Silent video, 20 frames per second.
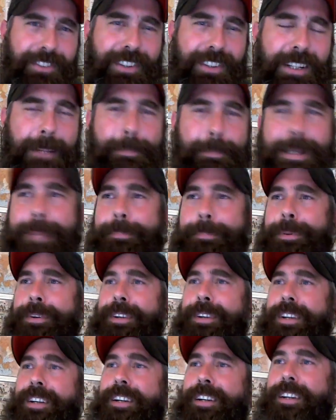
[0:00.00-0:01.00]
to
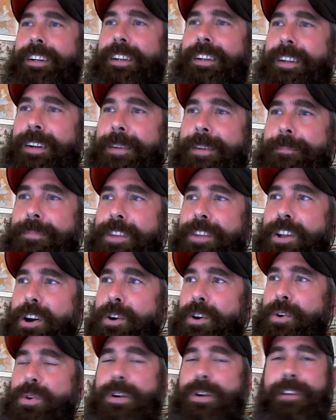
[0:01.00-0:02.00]
people, you
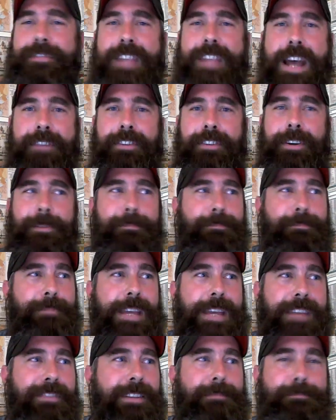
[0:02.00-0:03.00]
know, who have never
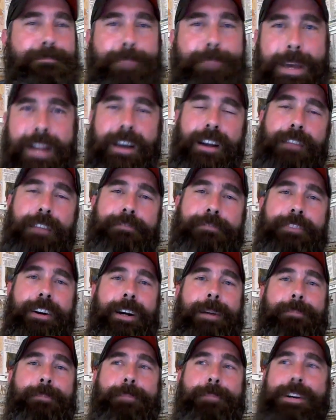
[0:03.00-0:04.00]
even been on a
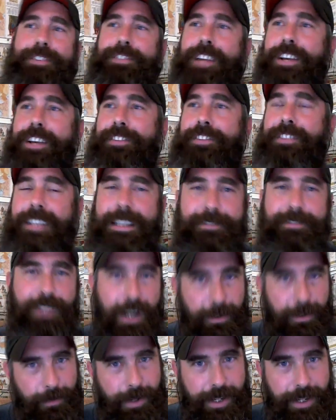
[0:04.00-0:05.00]
farm, much less lived
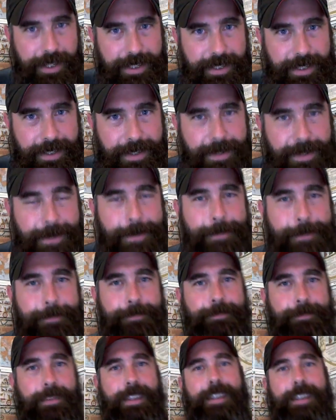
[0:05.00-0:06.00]
on one.
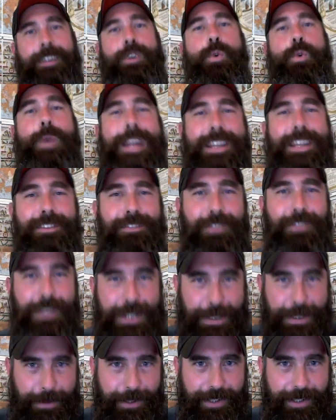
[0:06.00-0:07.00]
Queens, New York.